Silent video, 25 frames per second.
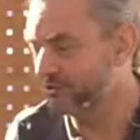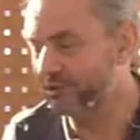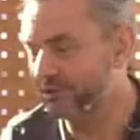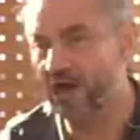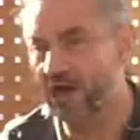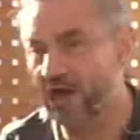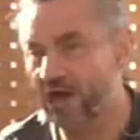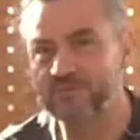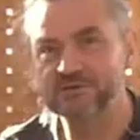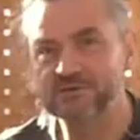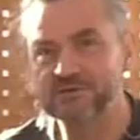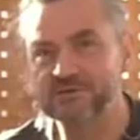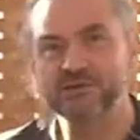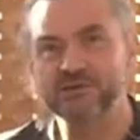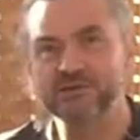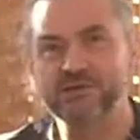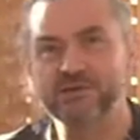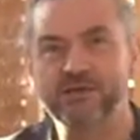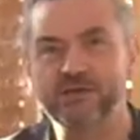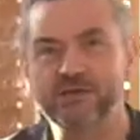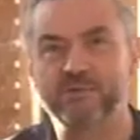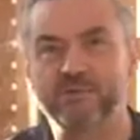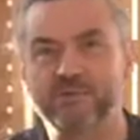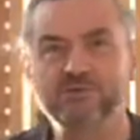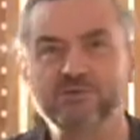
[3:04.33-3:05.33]
of the yamas
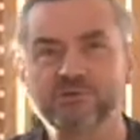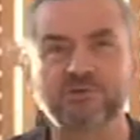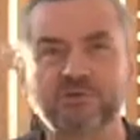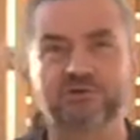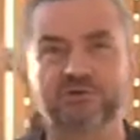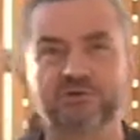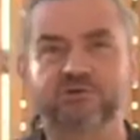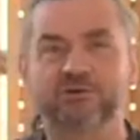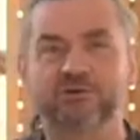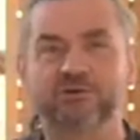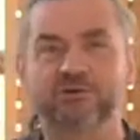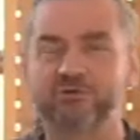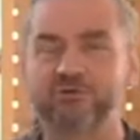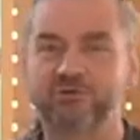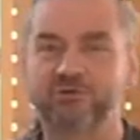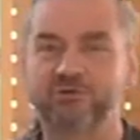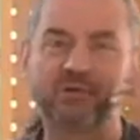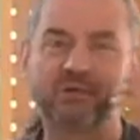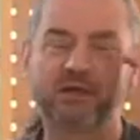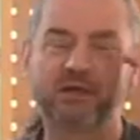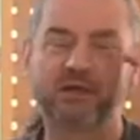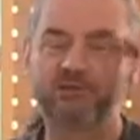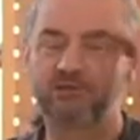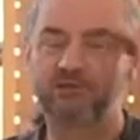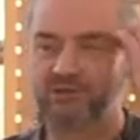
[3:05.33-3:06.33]
and niyamas. I could go on
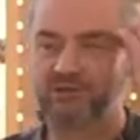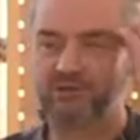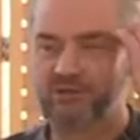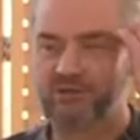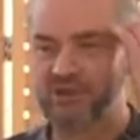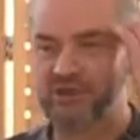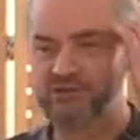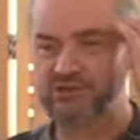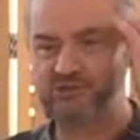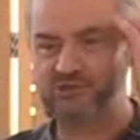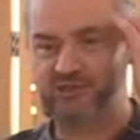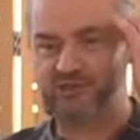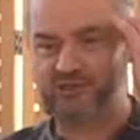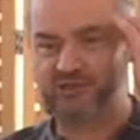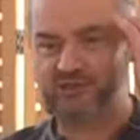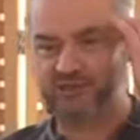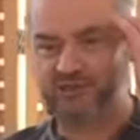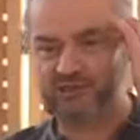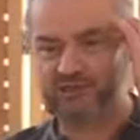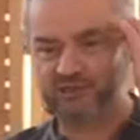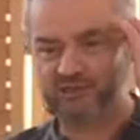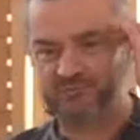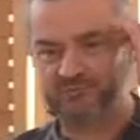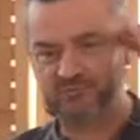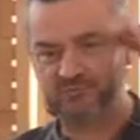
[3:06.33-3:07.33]
about each of
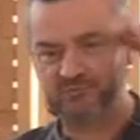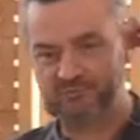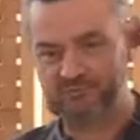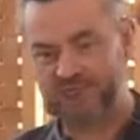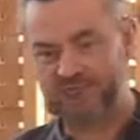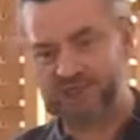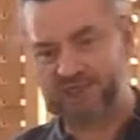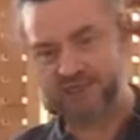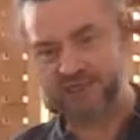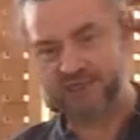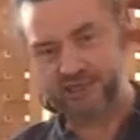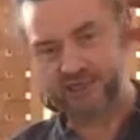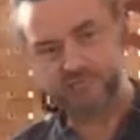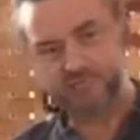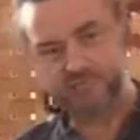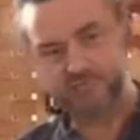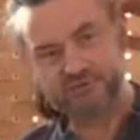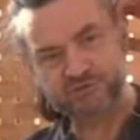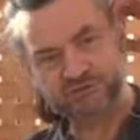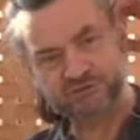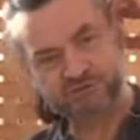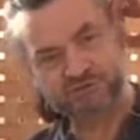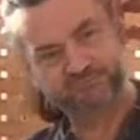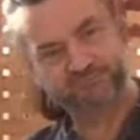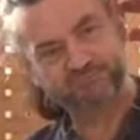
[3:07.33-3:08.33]
the eight
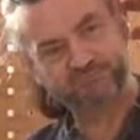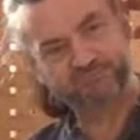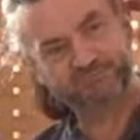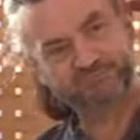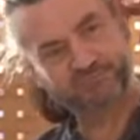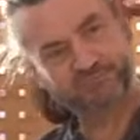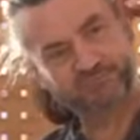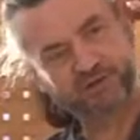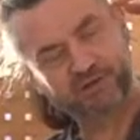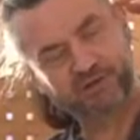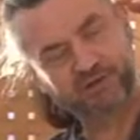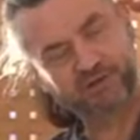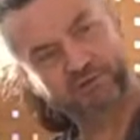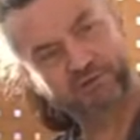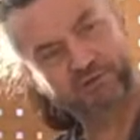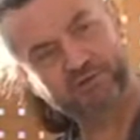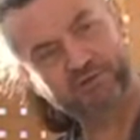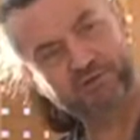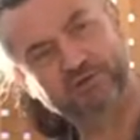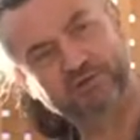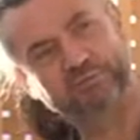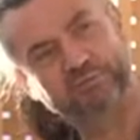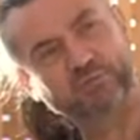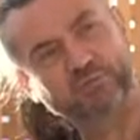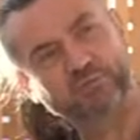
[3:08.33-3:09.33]
limbs,
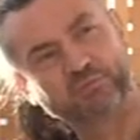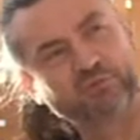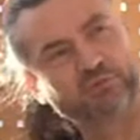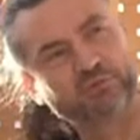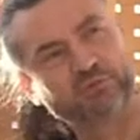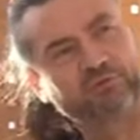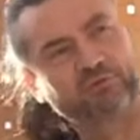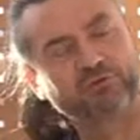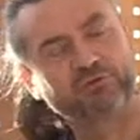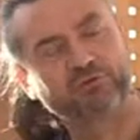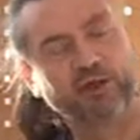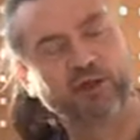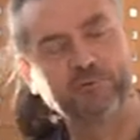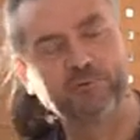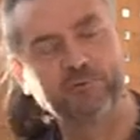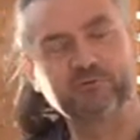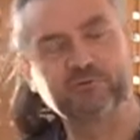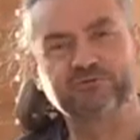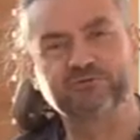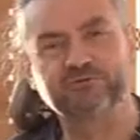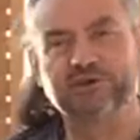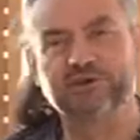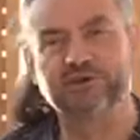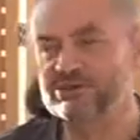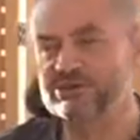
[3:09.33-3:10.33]
the
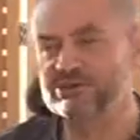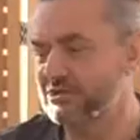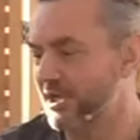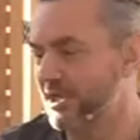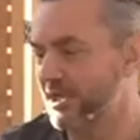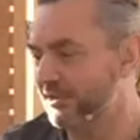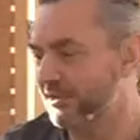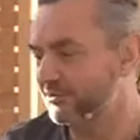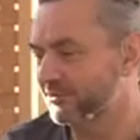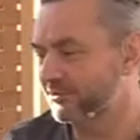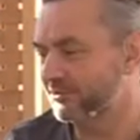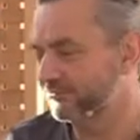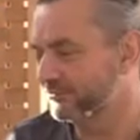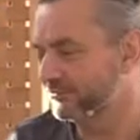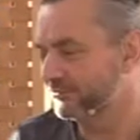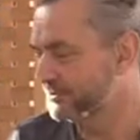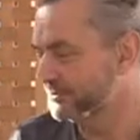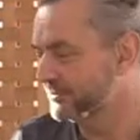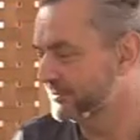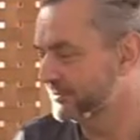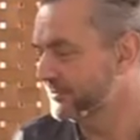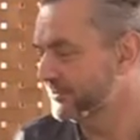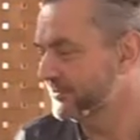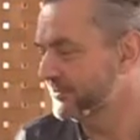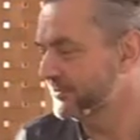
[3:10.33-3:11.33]
refinement of understanding of
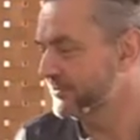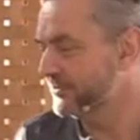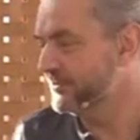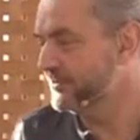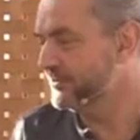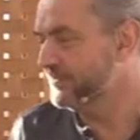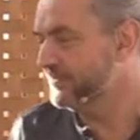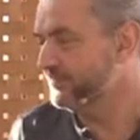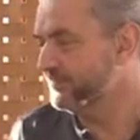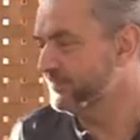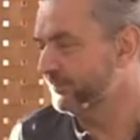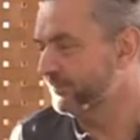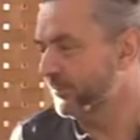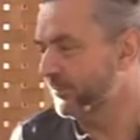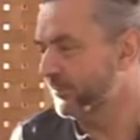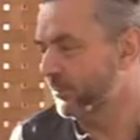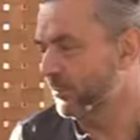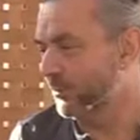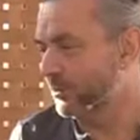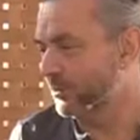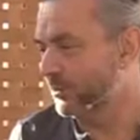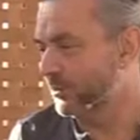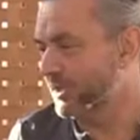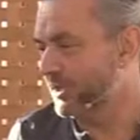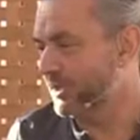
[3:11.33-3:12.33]

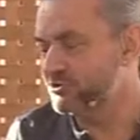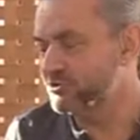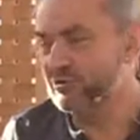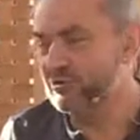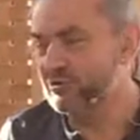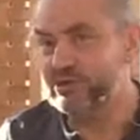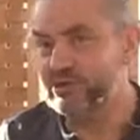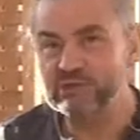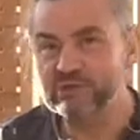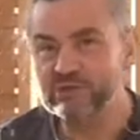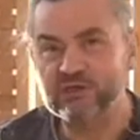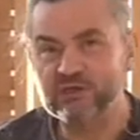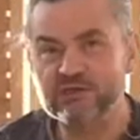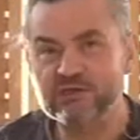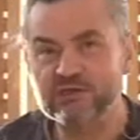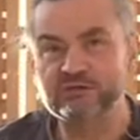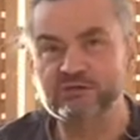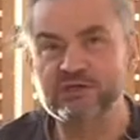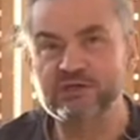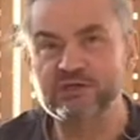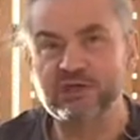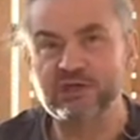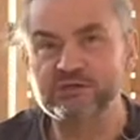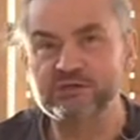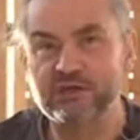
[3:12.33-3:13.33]
what each of these
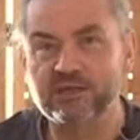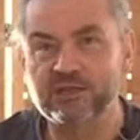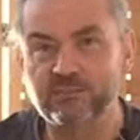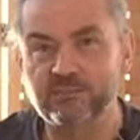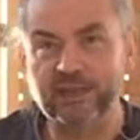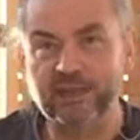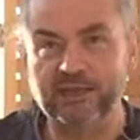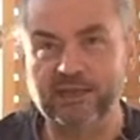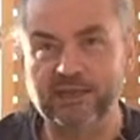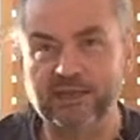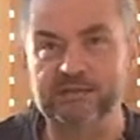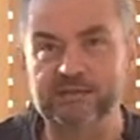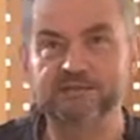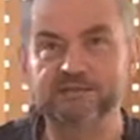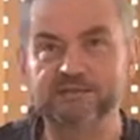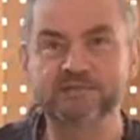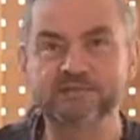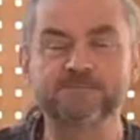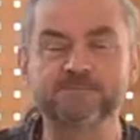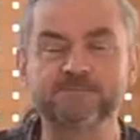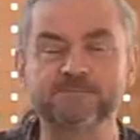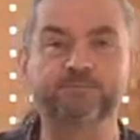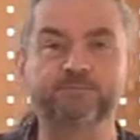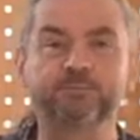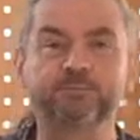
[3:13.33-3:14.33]
things potentially
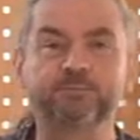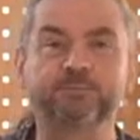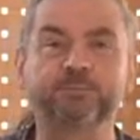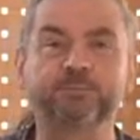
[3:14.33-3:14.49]
means.